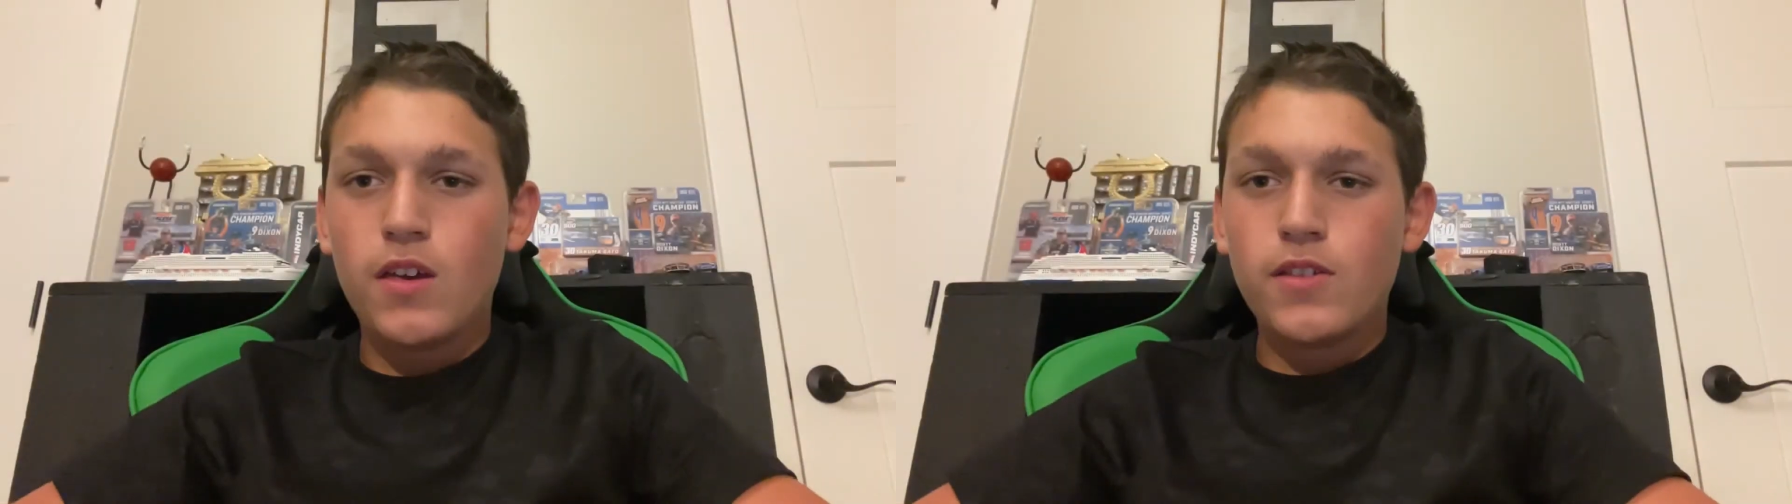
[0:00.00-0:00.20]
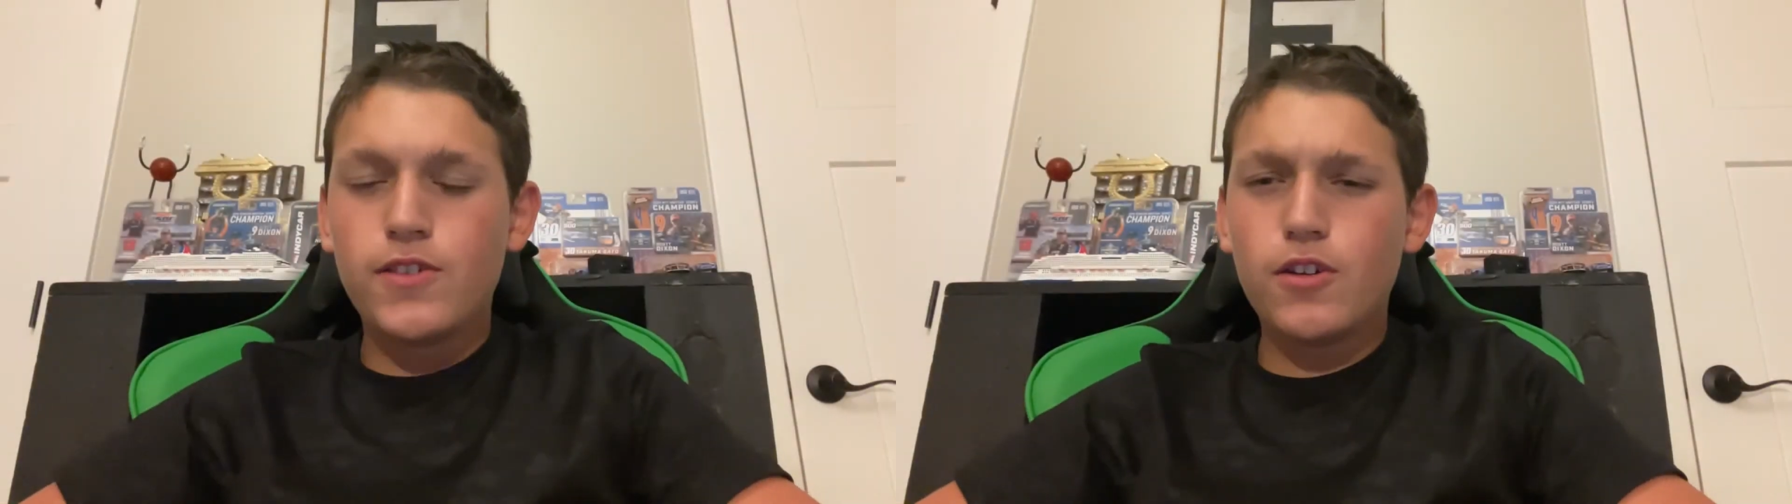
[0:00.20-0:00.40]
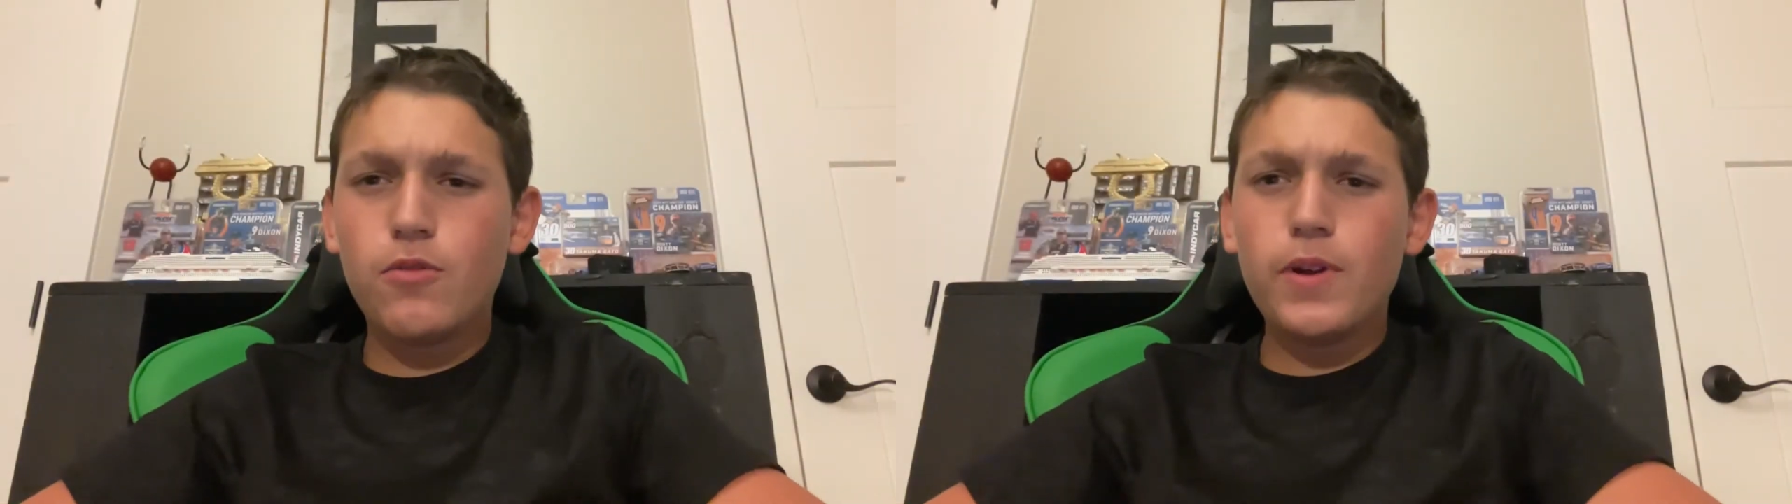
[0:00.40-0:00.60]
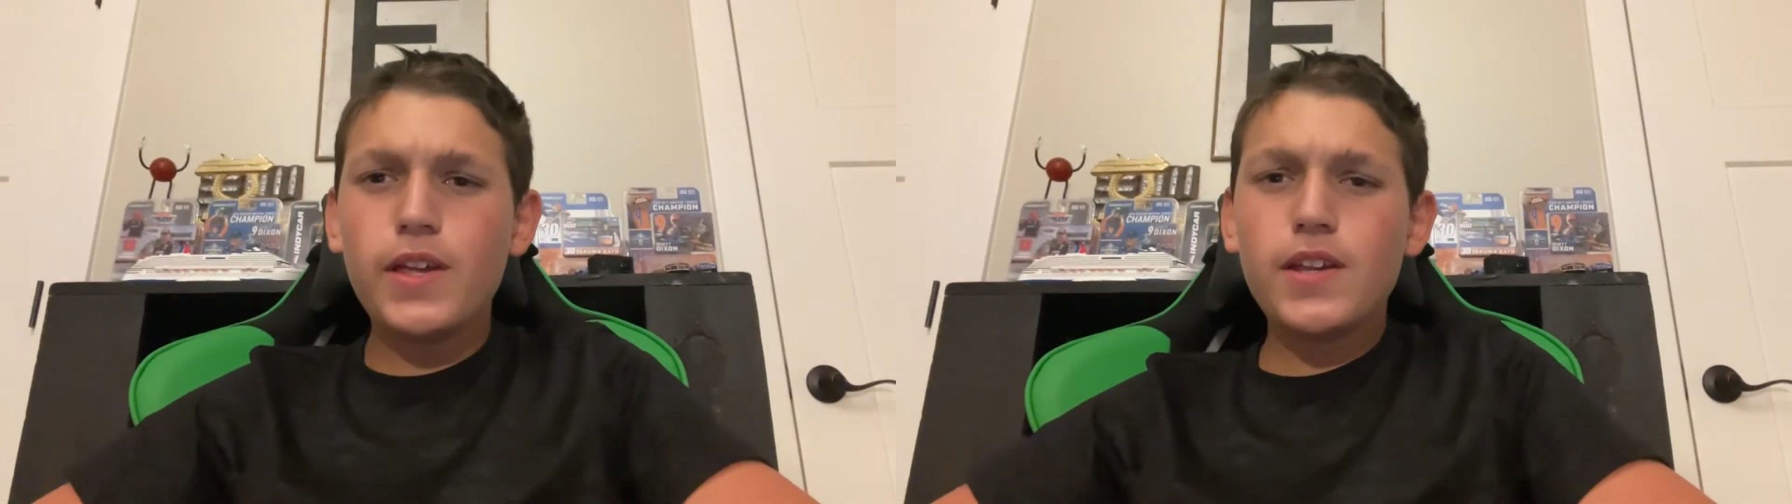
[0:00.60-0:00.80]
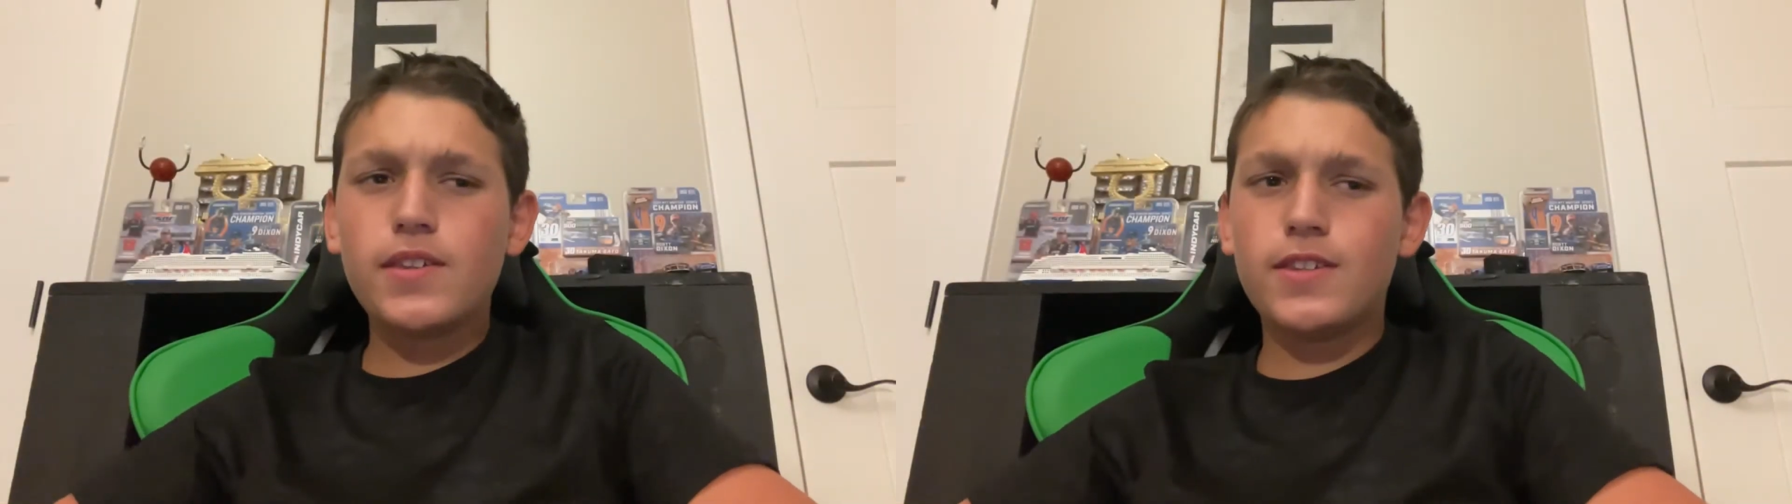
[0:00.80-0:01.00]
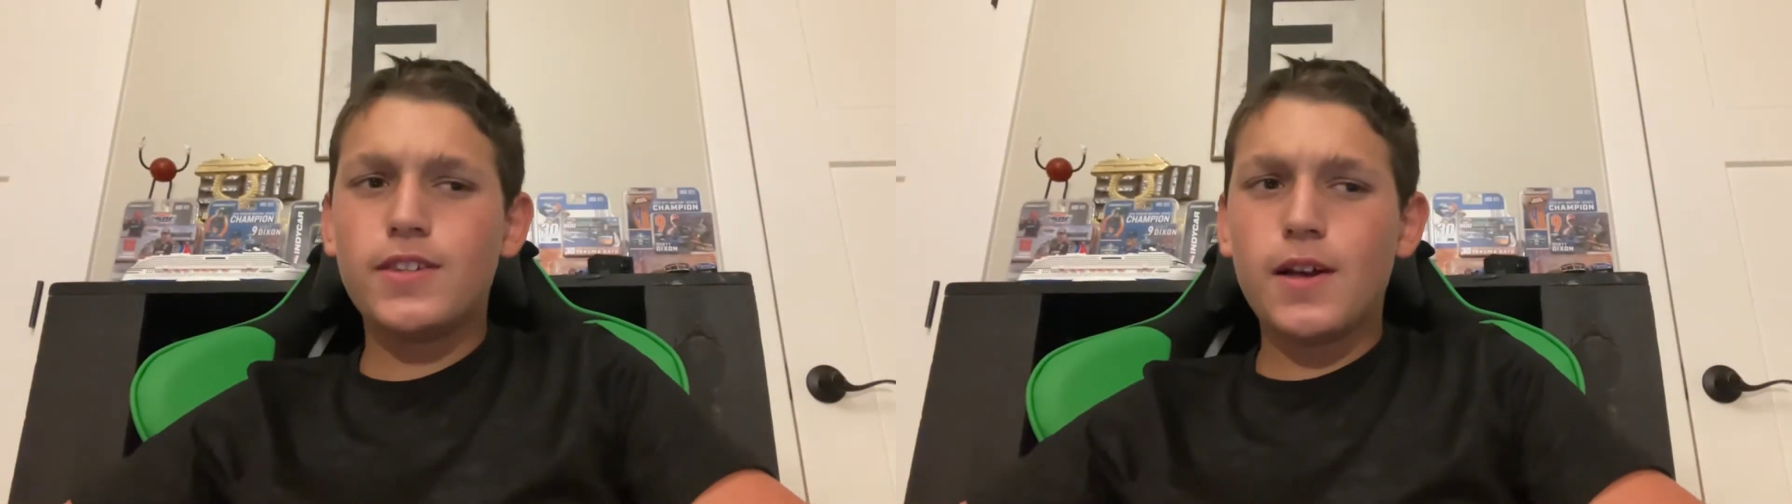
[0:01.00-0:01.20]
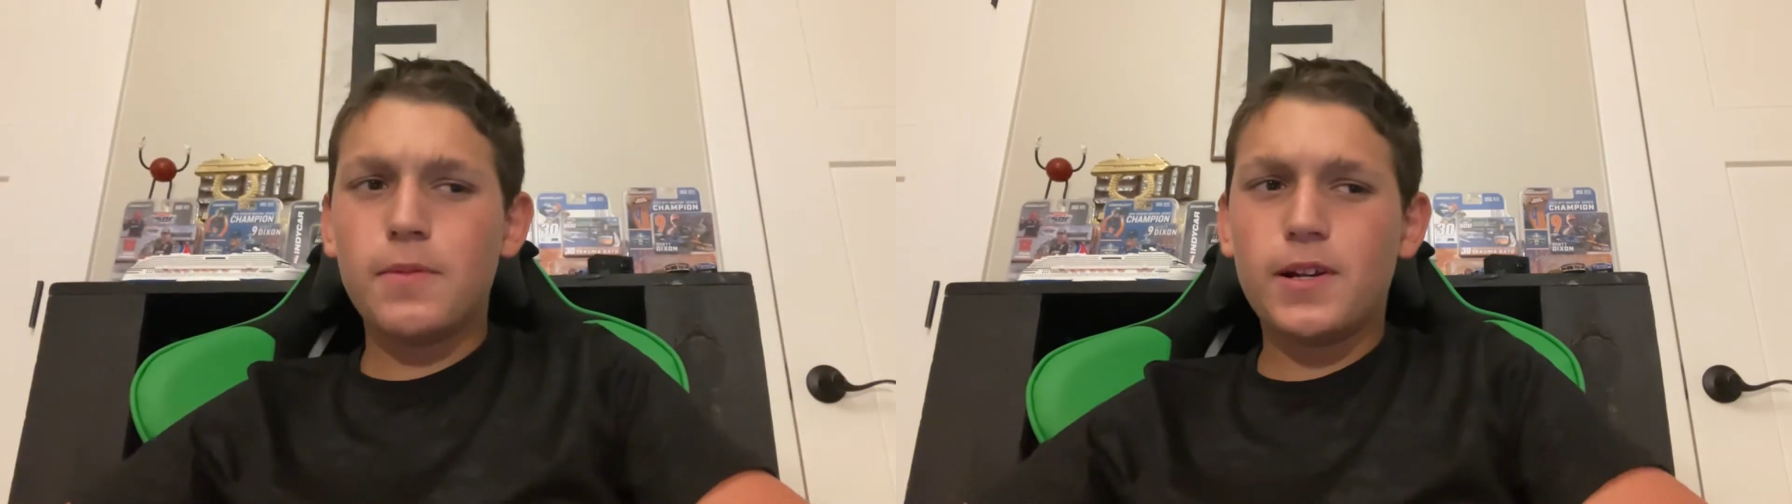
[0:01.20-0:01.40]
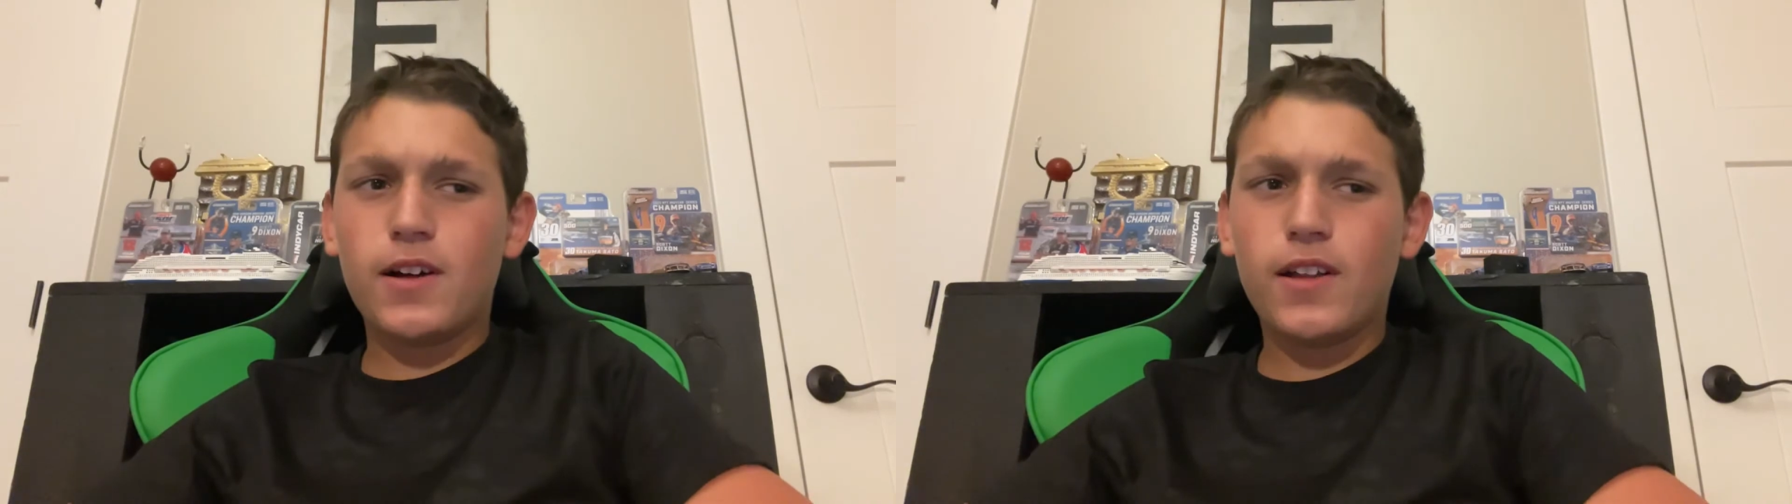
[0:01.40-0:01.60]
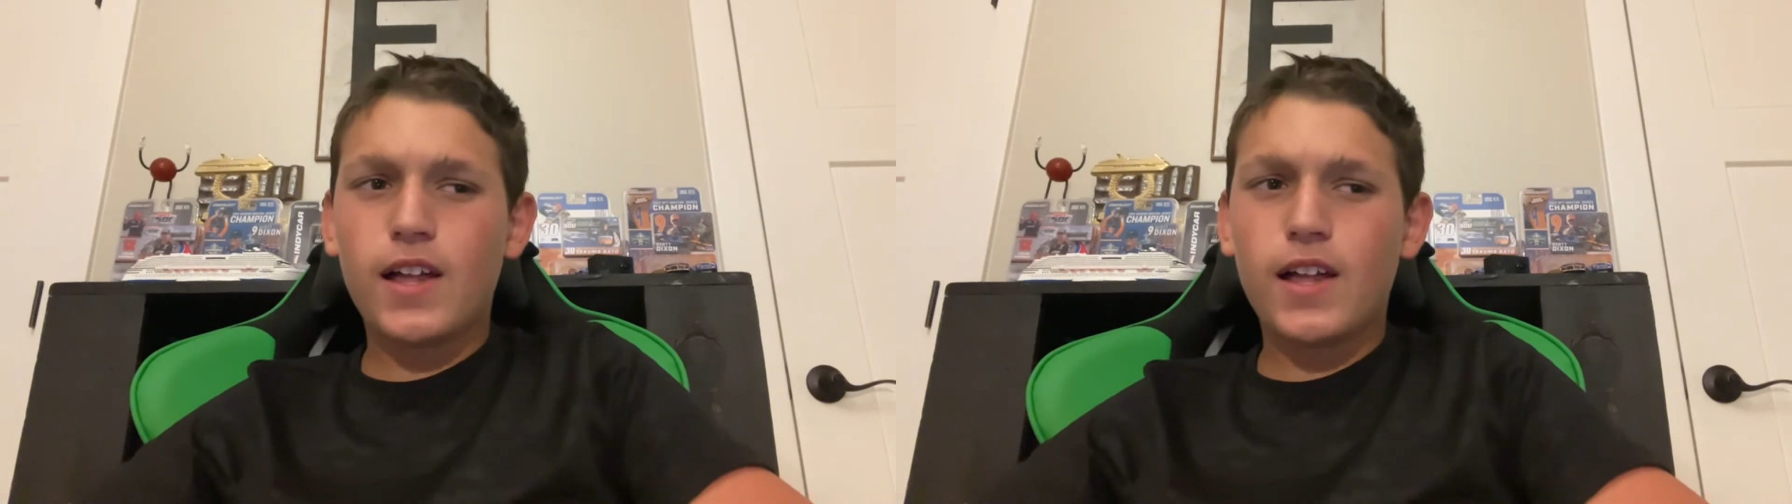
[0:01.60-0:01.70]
So really, to sum it all